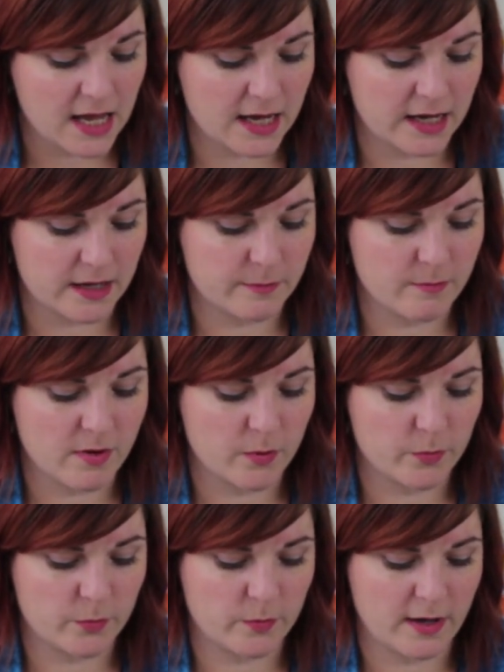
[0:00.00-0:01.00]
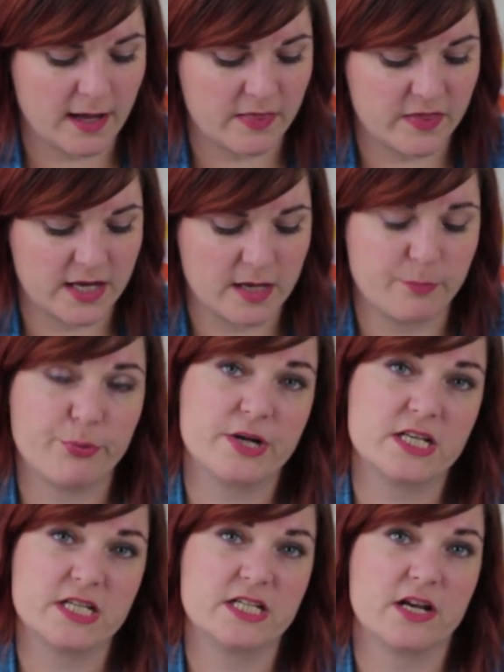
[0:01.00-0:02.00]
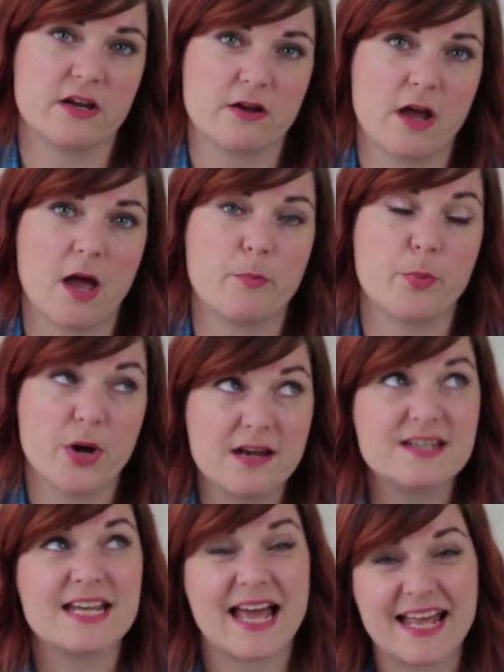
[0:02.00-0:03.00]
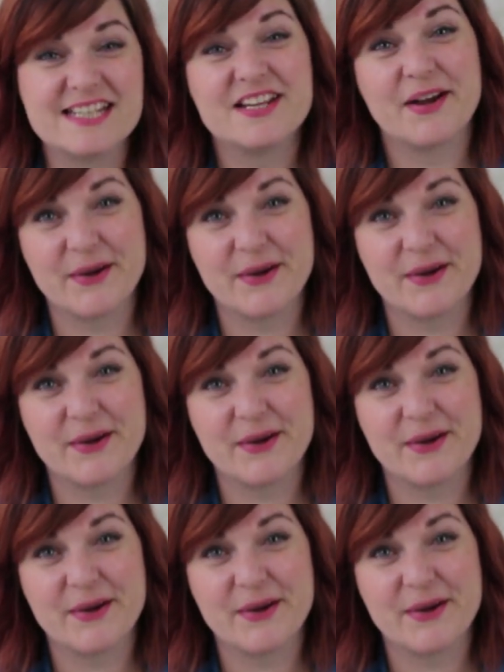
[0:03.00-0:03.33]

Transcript: and the print at